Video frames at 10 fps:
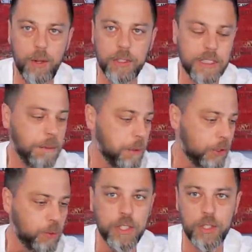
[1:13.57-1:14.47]
falling asleep
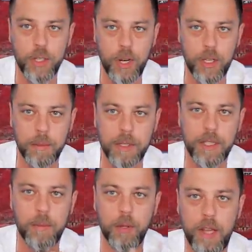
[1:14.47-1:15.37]
because it's way too early, but
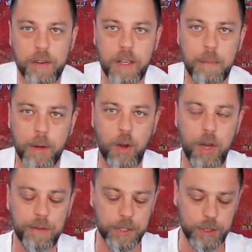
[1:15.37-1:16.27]
they both have a cup of
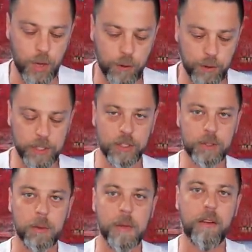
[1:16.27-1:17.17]
coffee, so hopefully
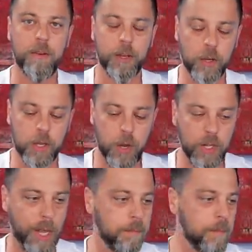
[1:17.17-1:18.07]
this will make for a good
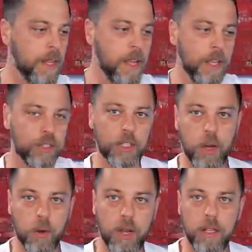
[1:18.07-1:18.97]
collab.
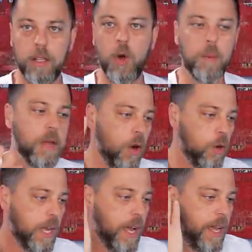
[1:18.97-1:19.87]
So, uh, lo and
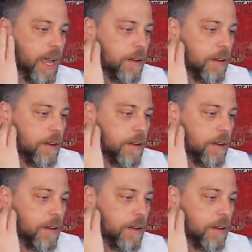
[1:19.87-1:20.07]
behold, I